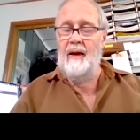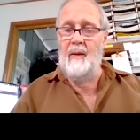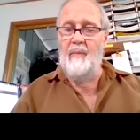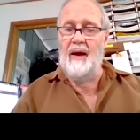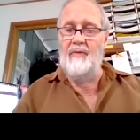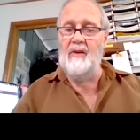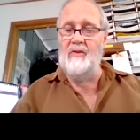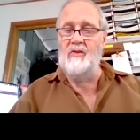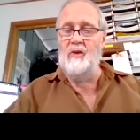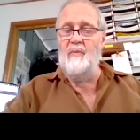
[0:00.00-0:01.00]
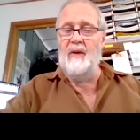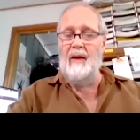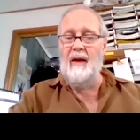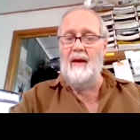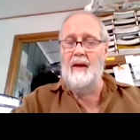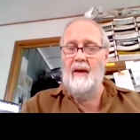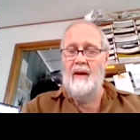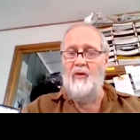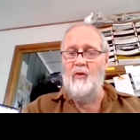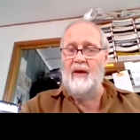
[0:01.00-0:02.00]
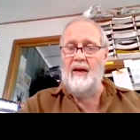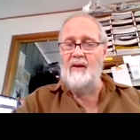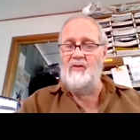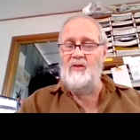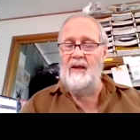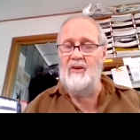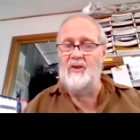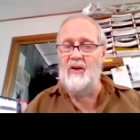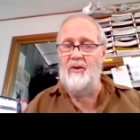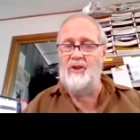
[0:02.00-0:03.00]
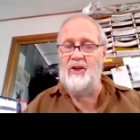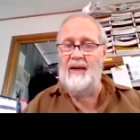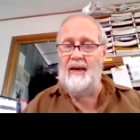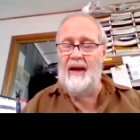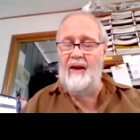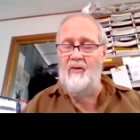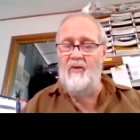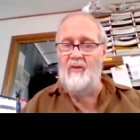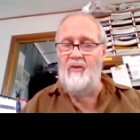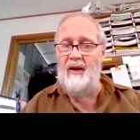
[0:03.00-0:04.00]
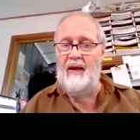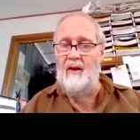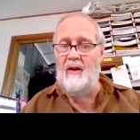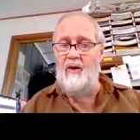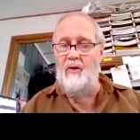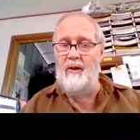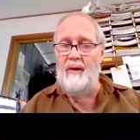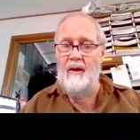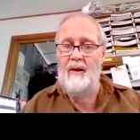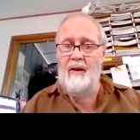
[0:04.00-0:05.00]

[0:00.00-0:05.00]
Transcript: about this Zoom meeting is we can't see each other, shake hands, and say hello, and